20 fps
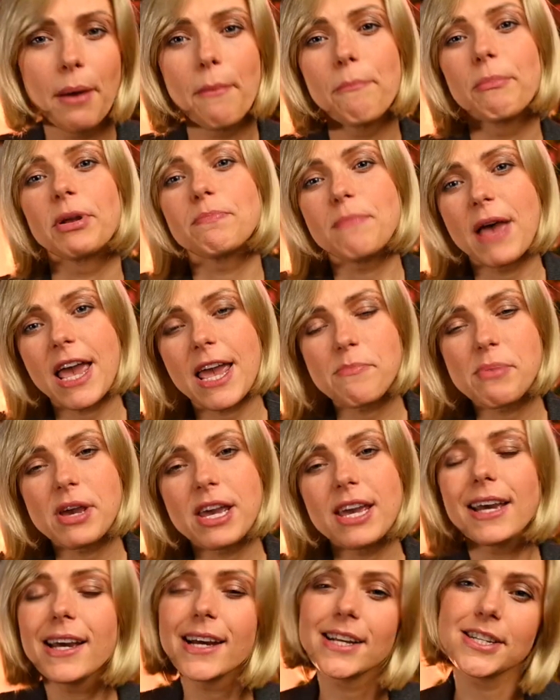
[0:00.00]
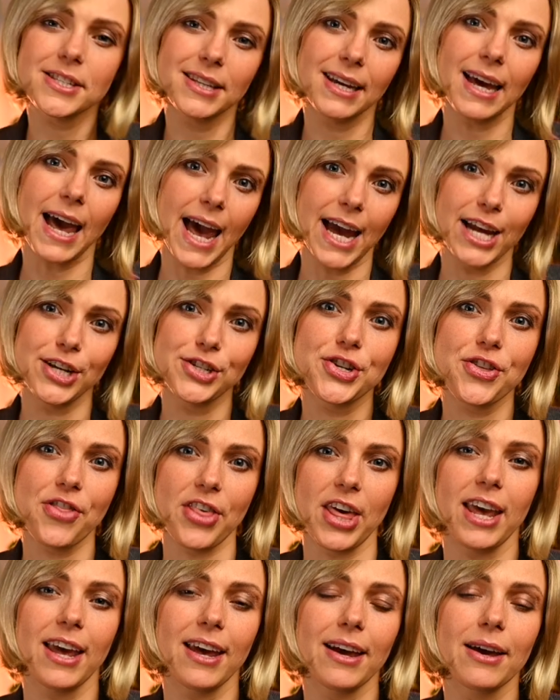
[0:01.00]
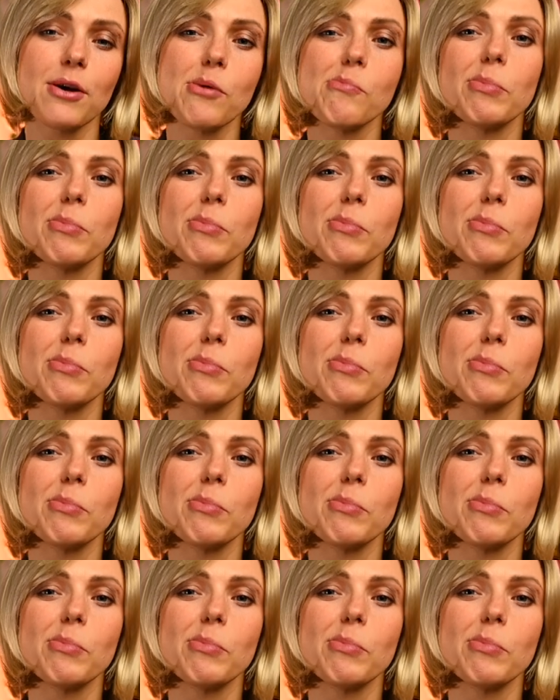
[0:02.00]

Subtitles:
But maybe it's the age thing,